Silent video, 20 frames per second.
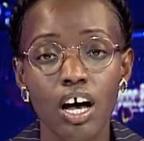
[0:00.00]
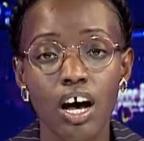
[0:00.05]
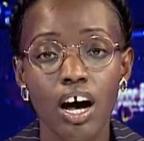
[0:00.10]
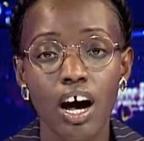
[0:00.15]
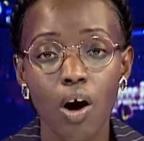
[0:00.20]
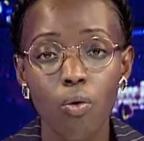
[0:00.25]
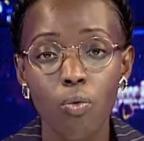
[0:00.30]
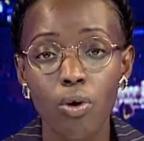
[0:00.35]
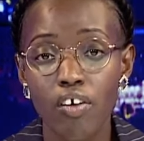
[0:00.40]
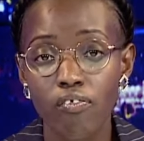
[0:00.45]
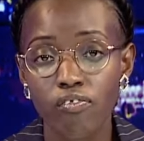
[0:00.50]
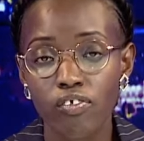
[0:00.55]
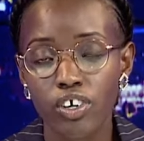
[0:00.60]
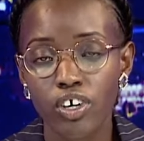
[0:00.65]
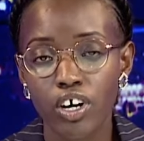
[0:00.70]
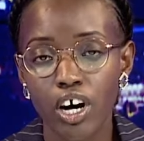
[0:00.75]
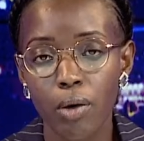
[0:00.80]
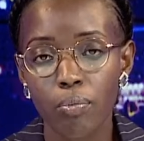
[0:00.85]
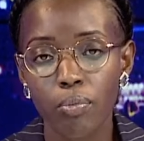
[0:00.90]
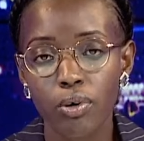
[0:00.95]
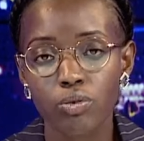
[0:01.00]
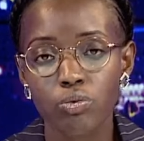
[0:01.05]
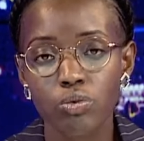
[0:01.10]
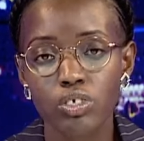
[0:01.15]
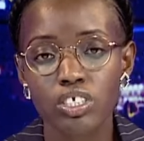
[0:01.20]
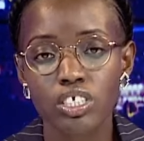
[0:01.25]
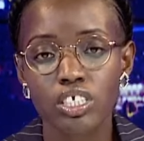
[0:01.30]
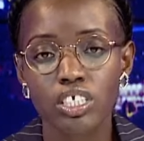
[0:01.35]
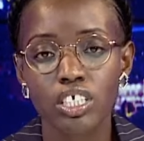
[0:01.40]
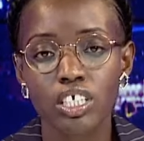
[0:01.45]
However, upon
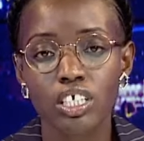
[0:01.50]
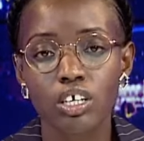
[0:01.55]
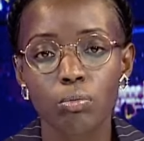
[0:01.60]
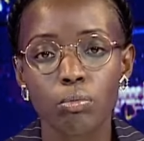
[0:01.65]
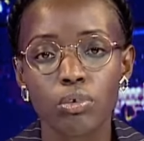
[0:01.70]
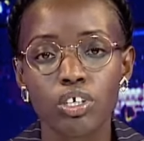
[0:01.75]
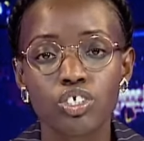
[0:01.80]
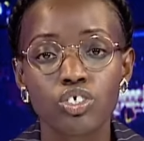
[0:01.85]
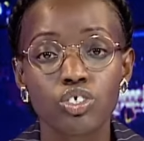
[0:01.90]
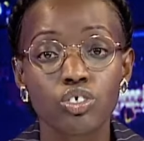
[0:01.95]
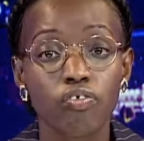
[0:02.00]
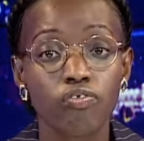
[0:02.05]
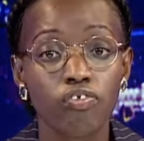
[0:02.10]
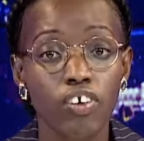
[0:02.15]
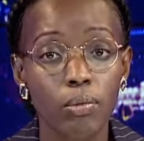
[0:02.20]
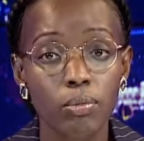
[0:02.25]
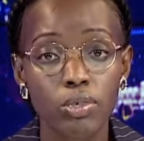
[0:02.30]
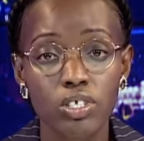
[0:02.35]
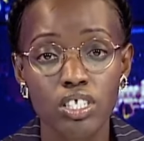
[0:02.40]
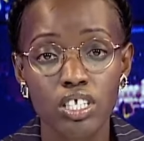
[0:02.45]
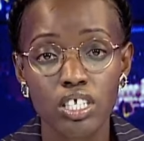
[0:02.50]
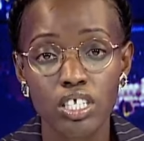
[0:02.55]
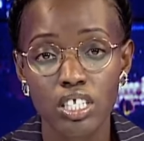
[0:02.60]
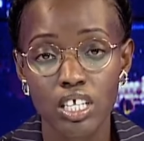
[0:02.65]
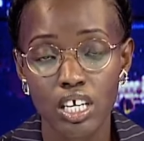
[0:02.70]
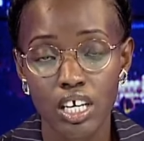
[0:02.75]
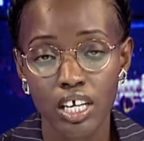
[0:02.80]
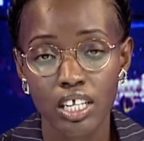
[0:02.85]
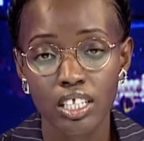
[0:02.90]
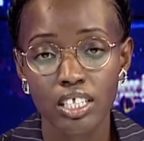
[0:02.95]
reaching commercial pharmacies,
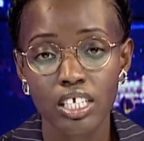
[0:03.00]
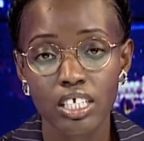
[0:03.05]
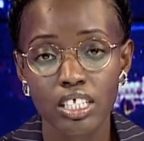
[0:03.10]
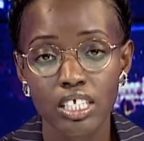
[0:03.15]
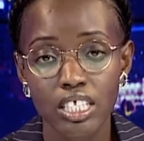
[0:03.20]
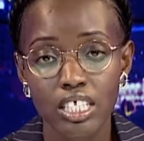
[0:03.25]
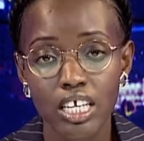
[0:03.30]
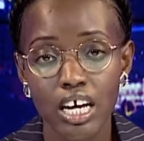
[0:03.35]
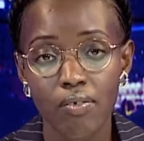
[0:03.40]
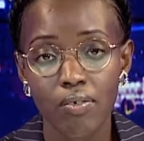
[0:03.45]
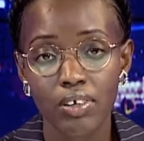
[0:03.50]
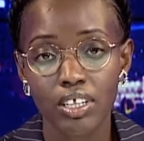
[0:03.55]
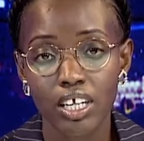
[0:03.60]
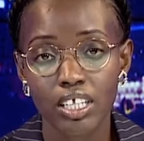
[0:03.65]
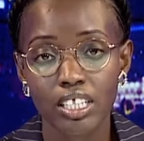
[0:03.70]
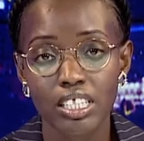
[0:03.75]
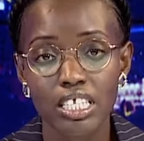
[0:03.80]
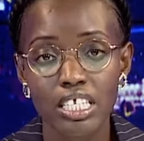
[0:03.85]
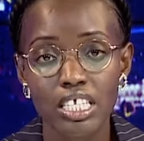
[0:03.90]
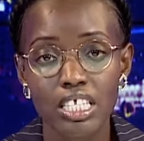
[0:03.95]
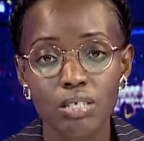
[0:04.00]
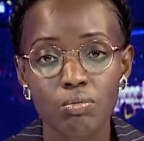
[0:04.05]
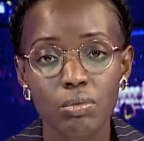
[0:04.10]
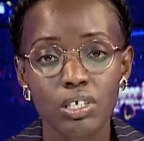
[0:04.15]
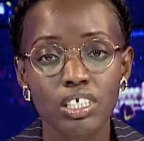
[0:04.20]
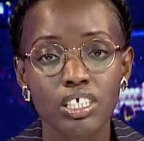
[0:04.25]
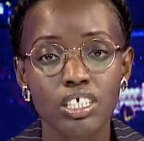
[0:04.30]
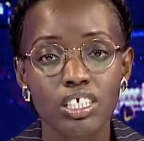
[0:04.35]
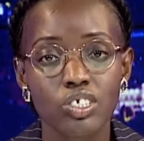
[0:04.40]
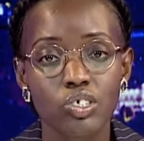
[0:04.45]
they discover that these
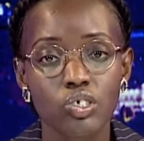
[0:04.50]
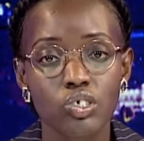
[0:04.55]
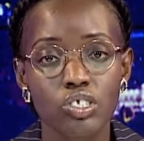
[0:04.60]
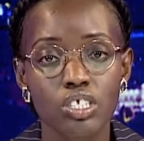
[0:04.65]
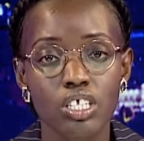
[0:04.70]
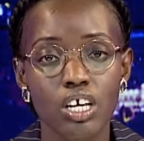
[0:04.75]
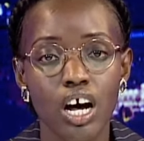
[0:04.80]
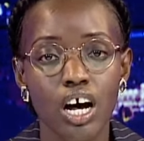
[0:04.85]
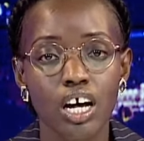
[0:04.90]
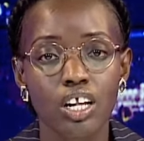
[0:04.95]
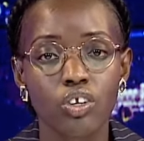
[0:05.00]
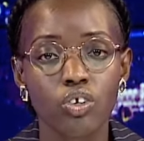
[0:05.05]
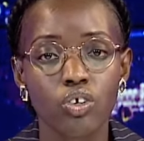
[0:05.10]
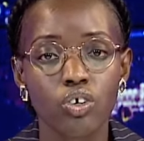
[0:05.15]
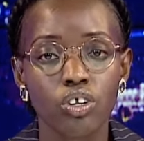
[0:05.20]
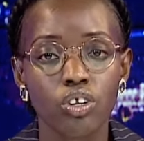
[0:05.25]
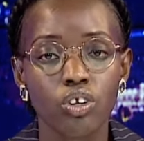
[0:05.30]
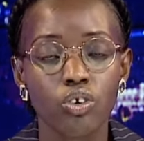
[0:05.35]
medications are no